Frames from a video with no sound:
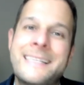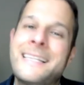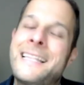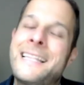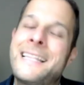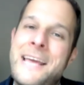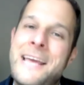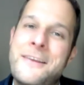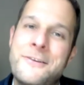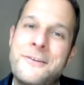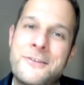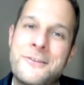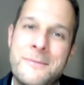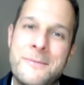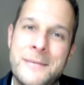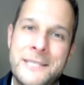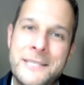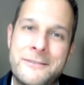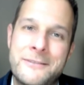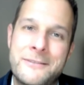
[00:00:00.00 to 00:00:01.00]
Thank you so
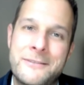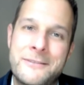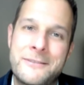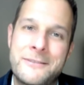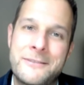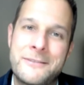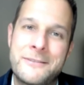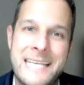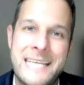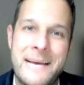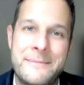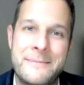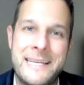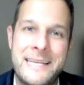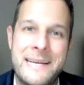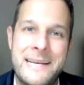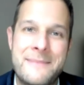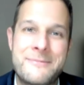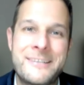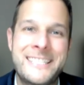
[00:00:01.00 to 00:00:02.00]
much for giving us time
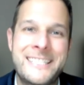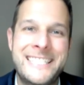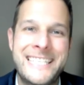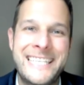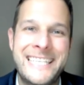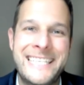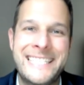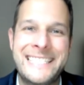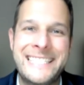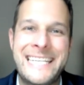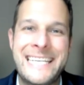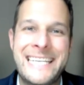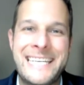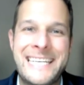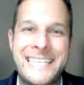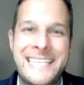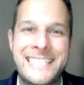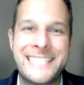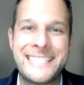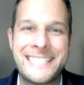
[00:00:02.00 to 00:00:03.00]
today. Appreciate it. Take
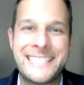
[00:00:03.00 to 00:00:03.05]
care.